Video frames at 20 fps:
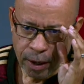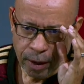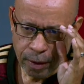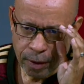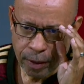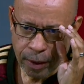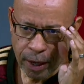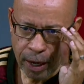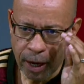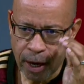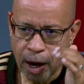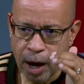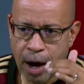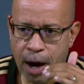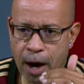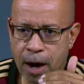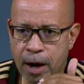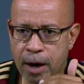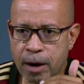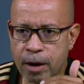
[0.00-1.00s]
they
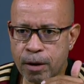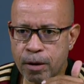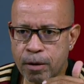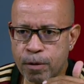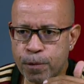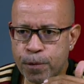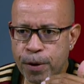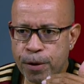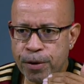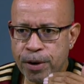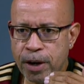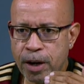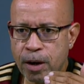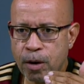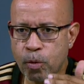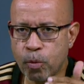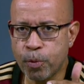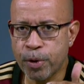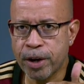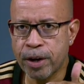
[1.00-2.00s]
are very
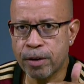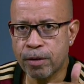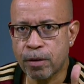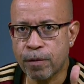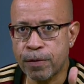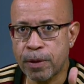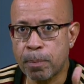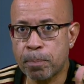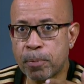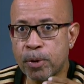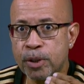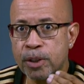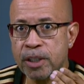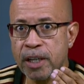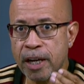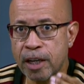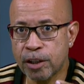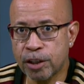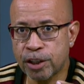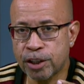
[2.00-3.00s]
aware of the
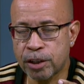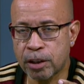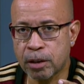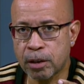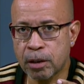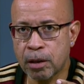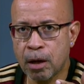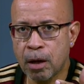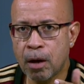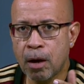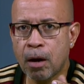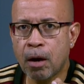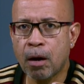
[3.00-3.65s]
potential